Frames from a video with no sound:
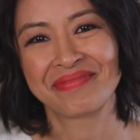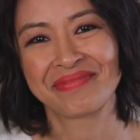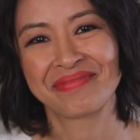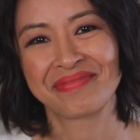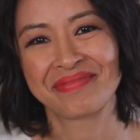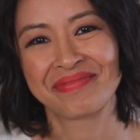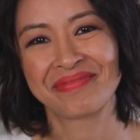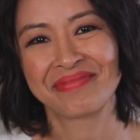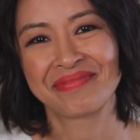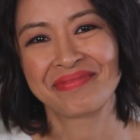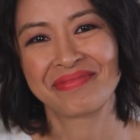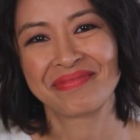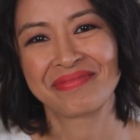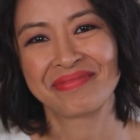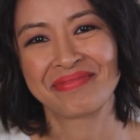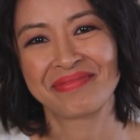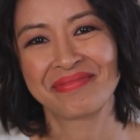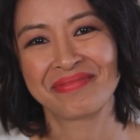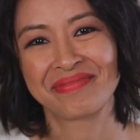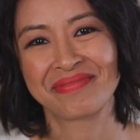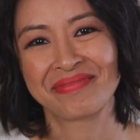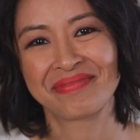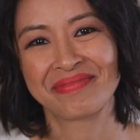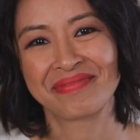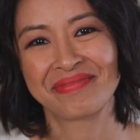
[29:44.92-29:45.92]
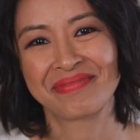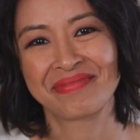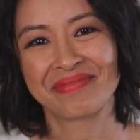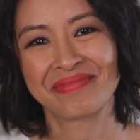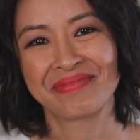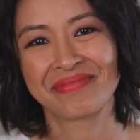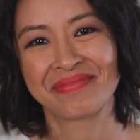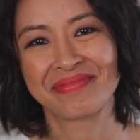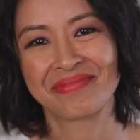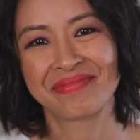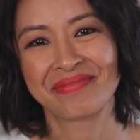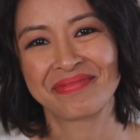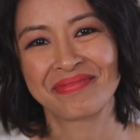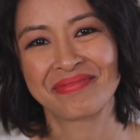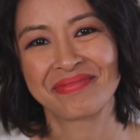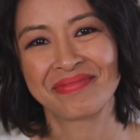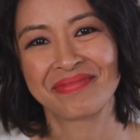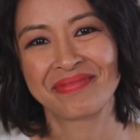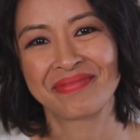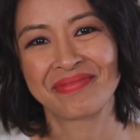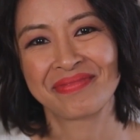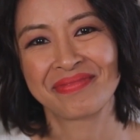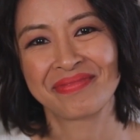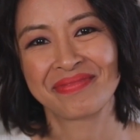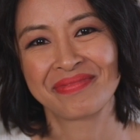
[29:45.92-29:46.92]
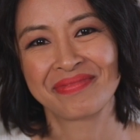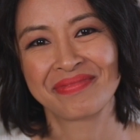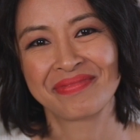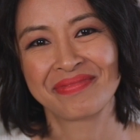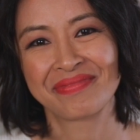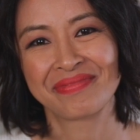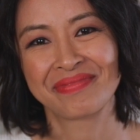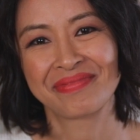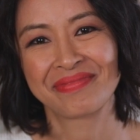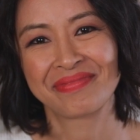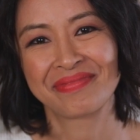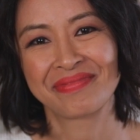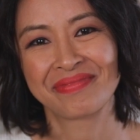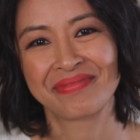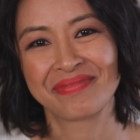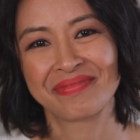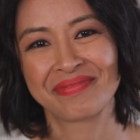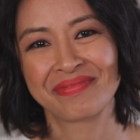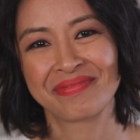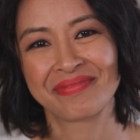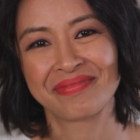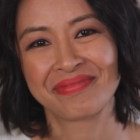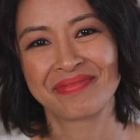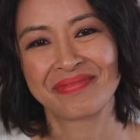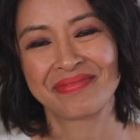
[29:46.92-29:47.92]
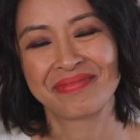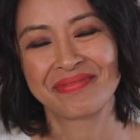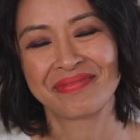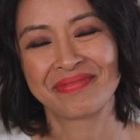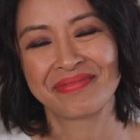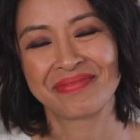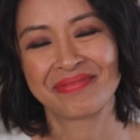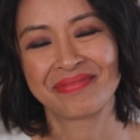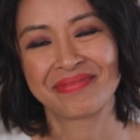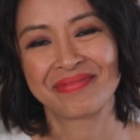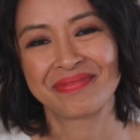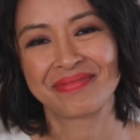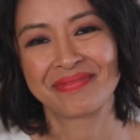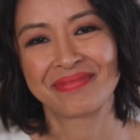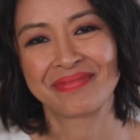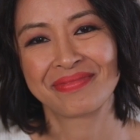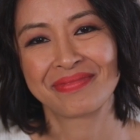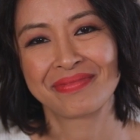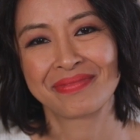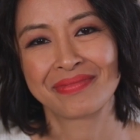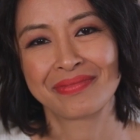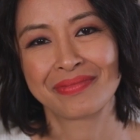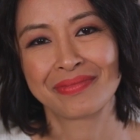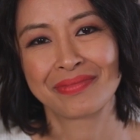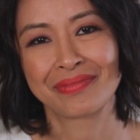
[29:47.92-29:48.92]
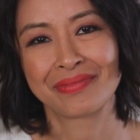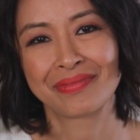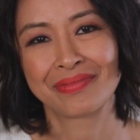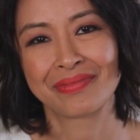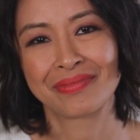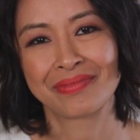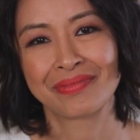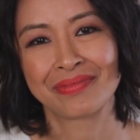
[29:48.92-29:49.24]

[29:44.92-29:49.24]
No words are spoken by the person on screen.